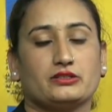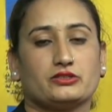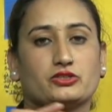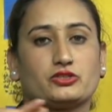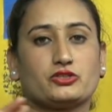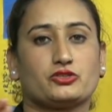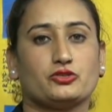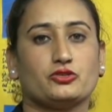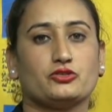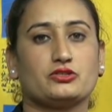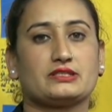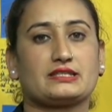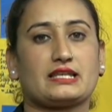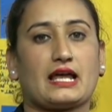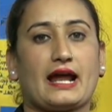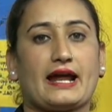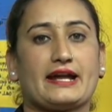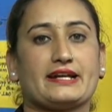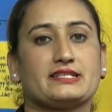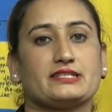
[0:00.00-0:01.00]
Two
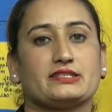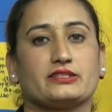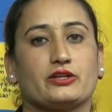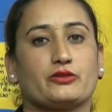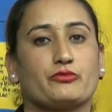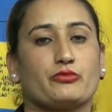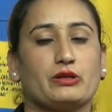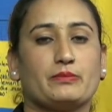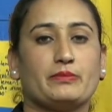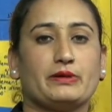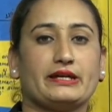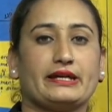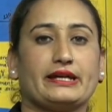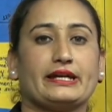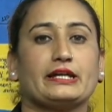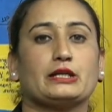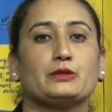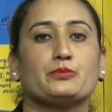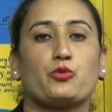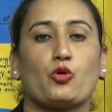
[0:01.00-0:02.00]
sides there will be
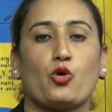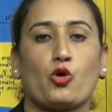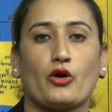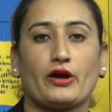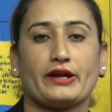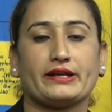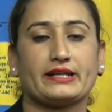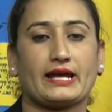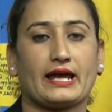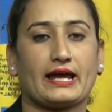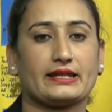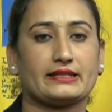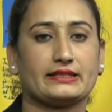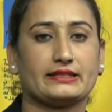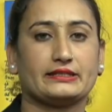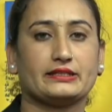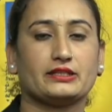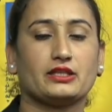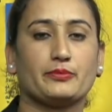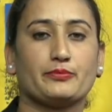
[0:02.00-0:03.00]
end point and
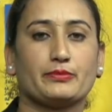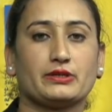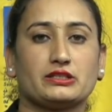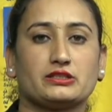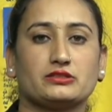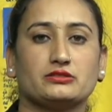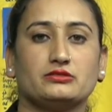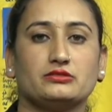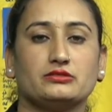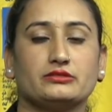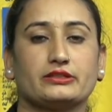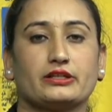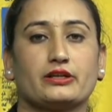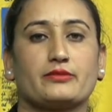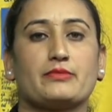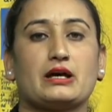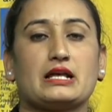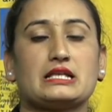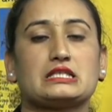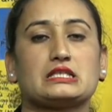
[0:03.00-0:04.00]
in the middle there
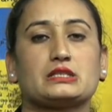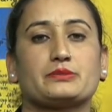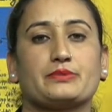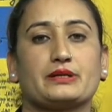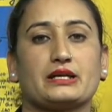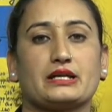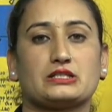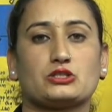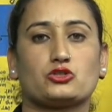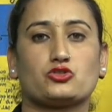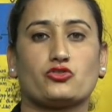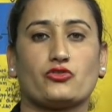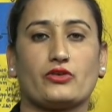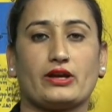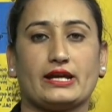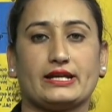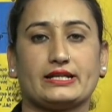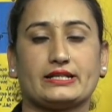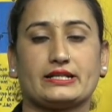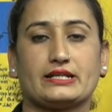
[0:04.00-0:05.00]
must be a
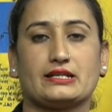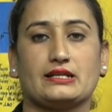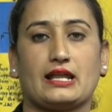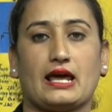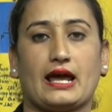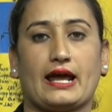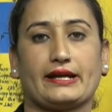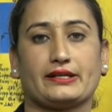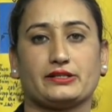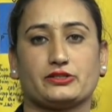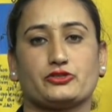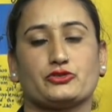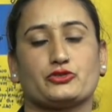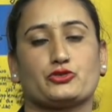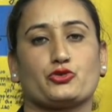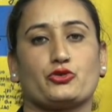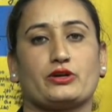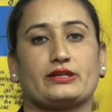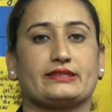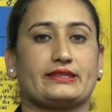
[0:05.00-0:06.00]
straight line to
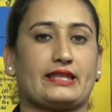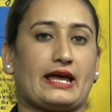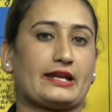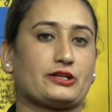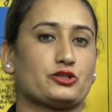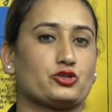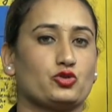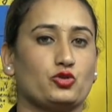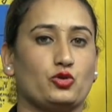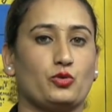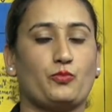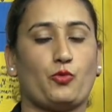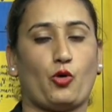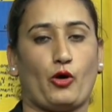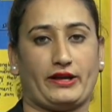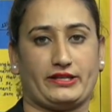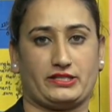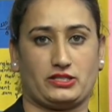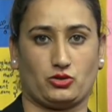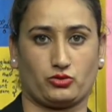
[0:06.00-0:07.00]
join that two
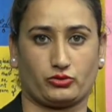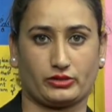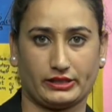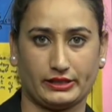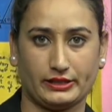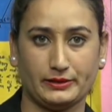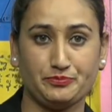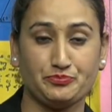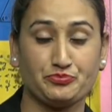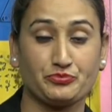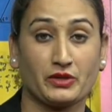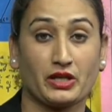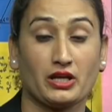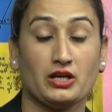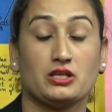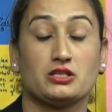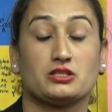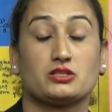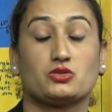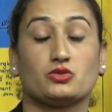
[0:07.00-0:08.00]
points, okay?
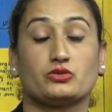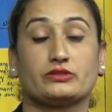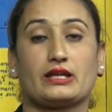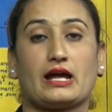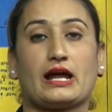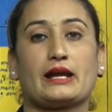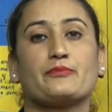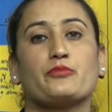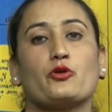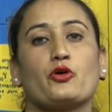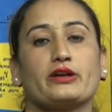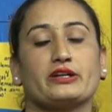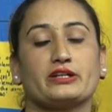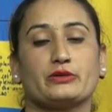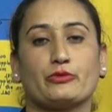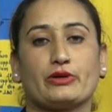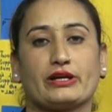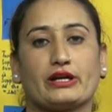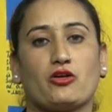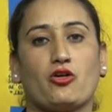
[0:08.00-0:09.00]
So that point
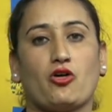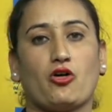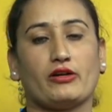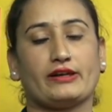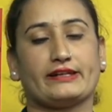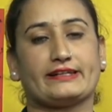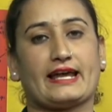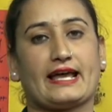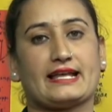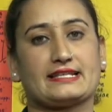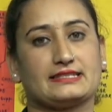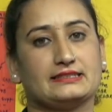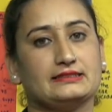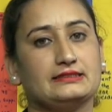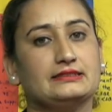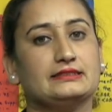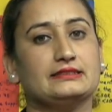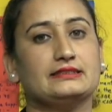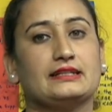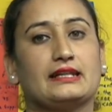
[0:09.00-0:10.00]
we call it as a
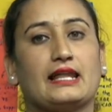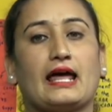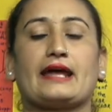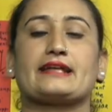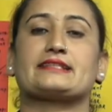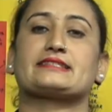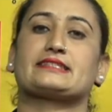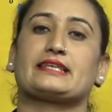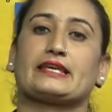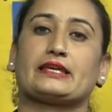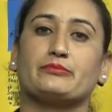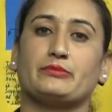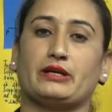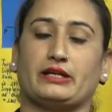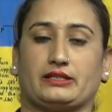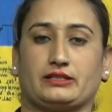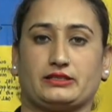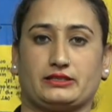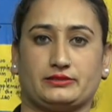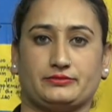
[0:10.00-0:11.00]
line
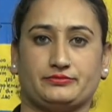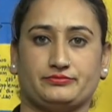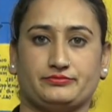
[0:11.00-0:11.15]
segment.